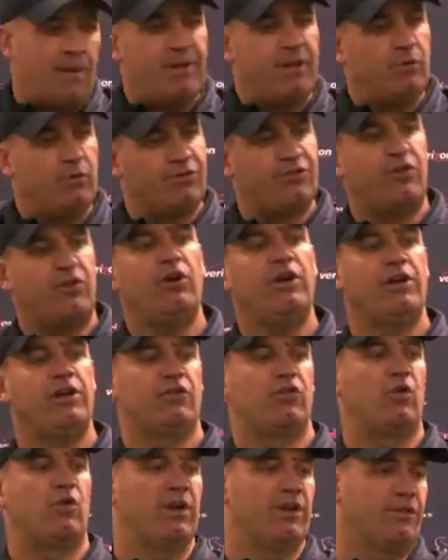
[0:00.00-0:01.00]
I mean, it was 30
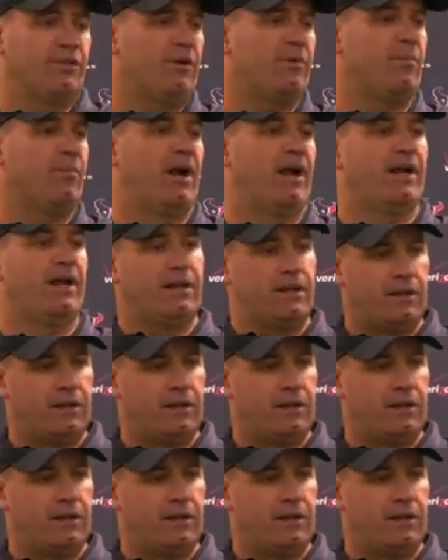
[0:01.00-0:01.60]
to 23, Brian.